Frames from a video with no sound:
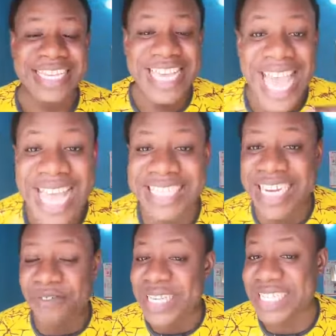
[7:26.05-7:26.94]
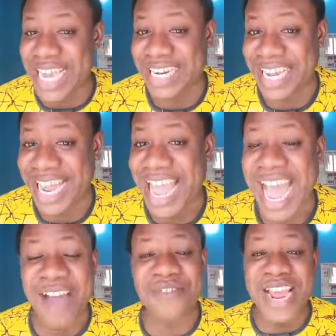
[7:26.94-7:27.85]
Yet, David said,
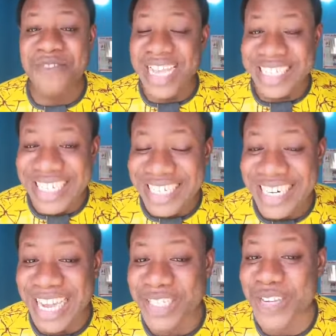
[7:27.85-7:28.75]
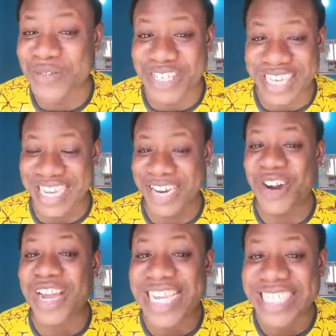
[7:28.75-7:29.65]
have never seen the righteous forsaken,
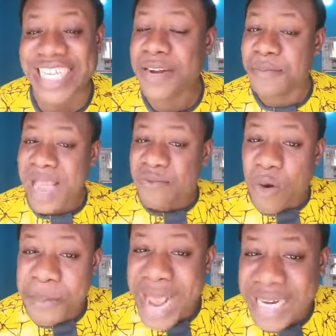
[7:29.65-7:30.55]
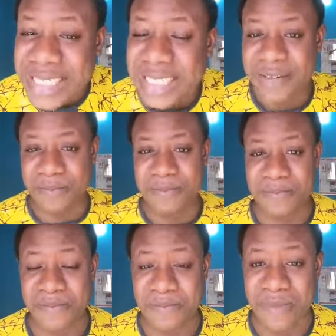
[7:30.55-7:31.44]
nor his seed beg for bread.
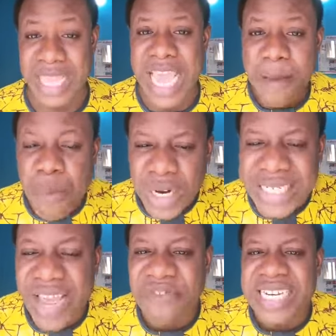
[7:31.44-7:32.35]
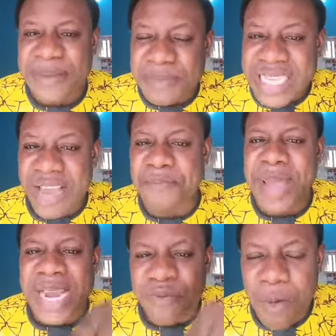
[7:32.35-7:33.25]
But David himself
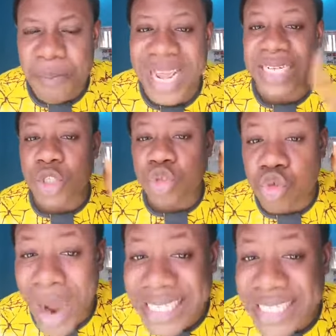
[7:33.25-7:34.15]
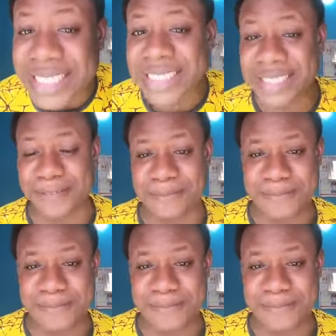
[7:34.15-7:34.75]
begged for bread twice.